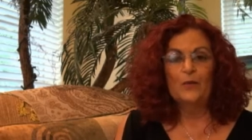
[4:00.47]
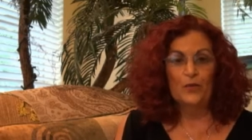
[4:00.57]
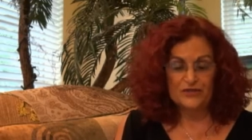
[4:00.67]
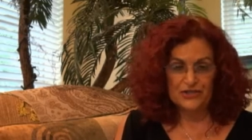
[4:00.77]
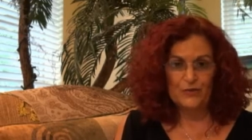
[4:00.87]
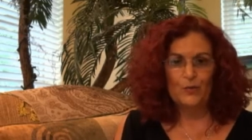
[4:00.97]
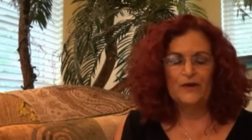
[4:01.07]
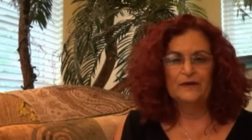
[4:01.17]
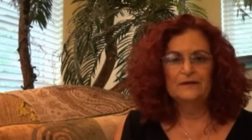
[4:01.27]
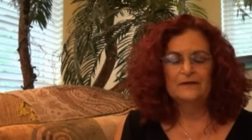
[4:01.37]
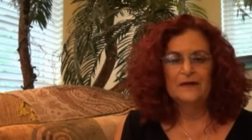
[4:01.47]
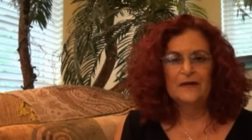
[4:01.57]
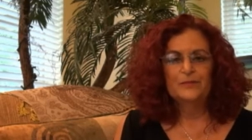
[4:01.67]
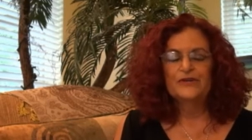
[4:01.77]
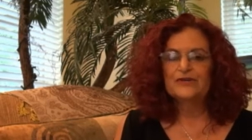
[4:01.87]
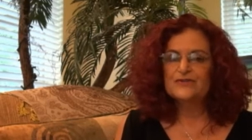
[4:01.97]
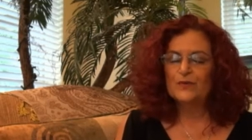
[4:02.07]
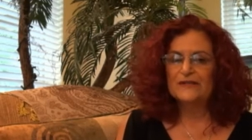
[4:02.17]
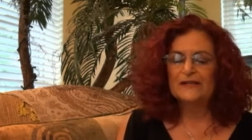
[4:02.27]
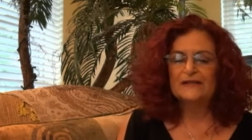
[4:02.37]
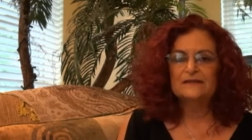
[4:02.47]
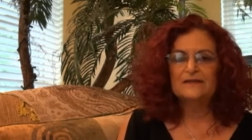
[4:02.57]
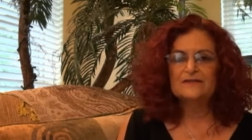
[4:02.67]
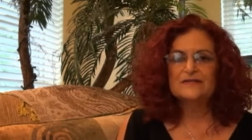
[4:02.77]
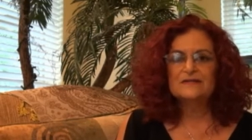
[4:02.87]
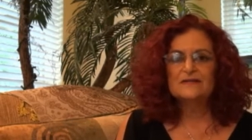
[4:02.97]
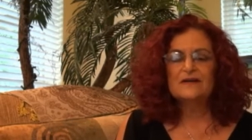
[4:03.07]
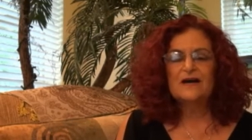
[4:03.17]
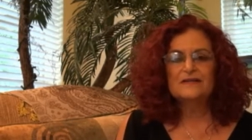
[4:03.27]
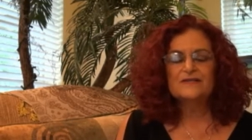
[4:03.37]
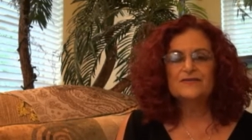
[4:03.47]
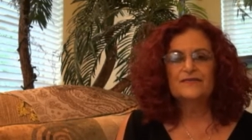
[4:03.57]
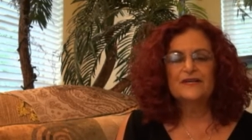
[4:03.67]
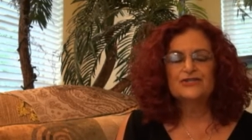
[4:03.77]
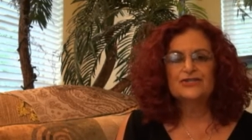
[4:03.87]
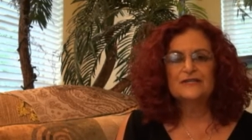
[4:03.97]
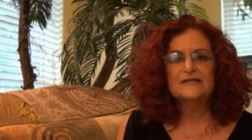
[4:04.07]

which it will, because when land goes into conservation,